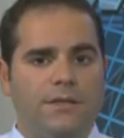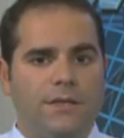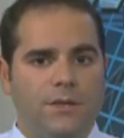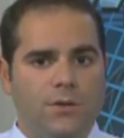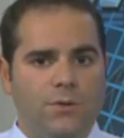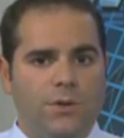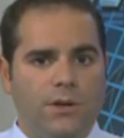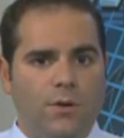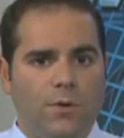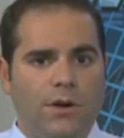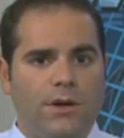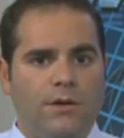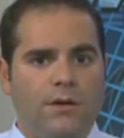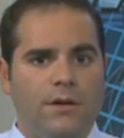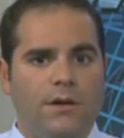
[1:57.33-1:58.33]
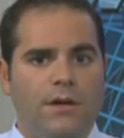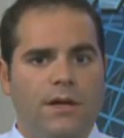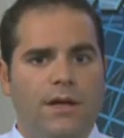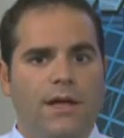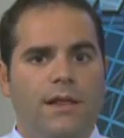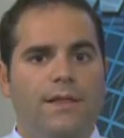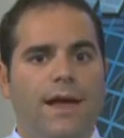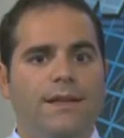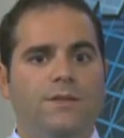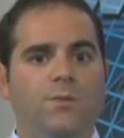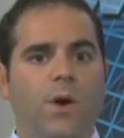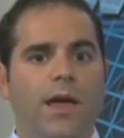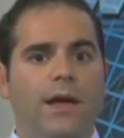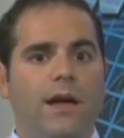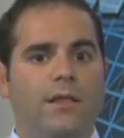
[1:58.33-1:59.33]
including oil. That's
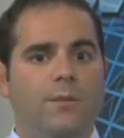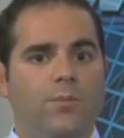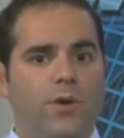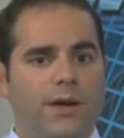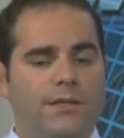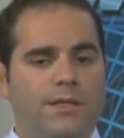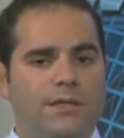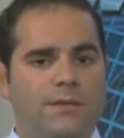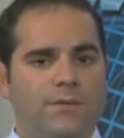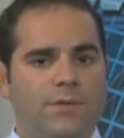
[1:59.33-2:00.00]
weighing on the prices of